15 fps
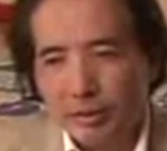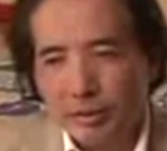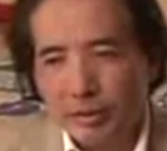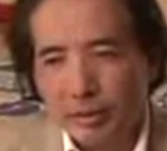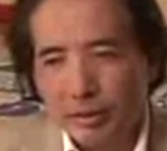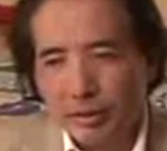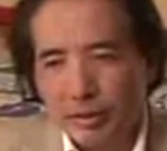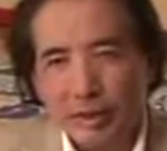
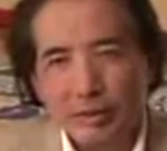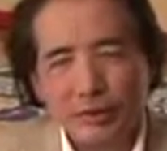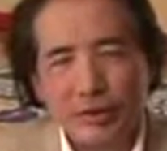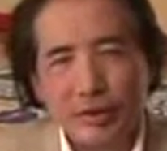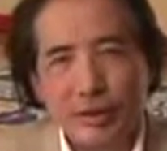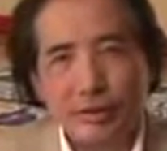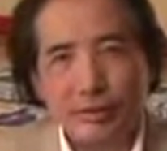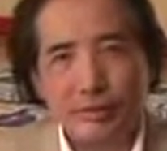a
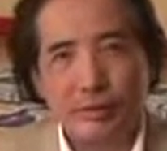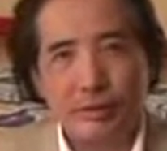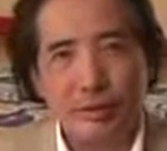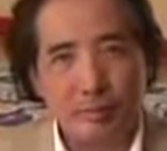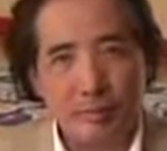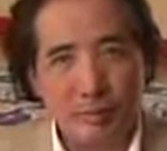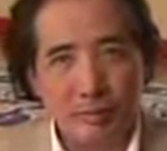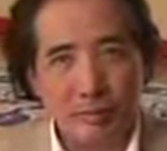nutshell
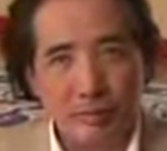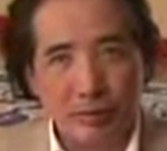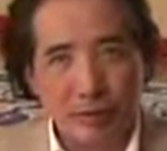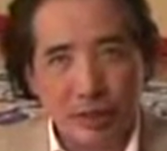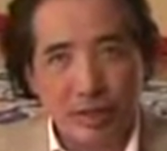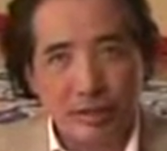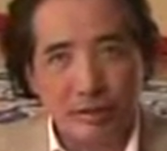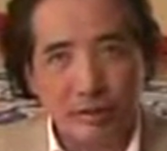
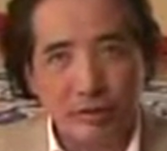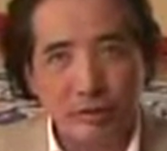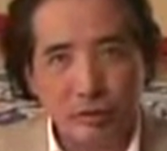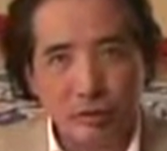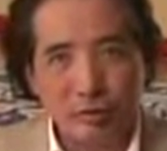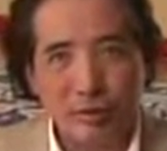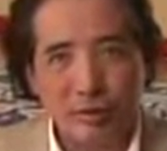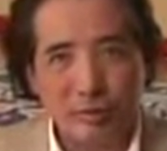regarding
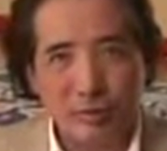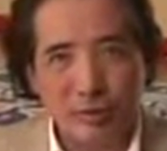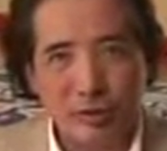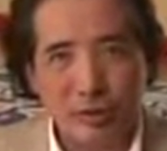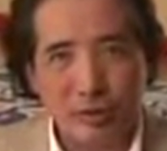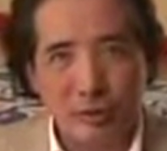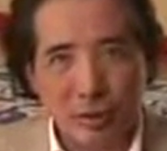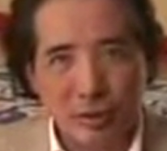Trungpa
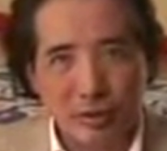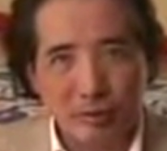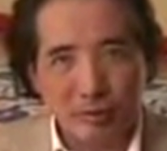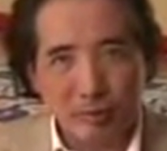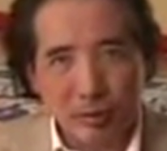Rinpoche, what he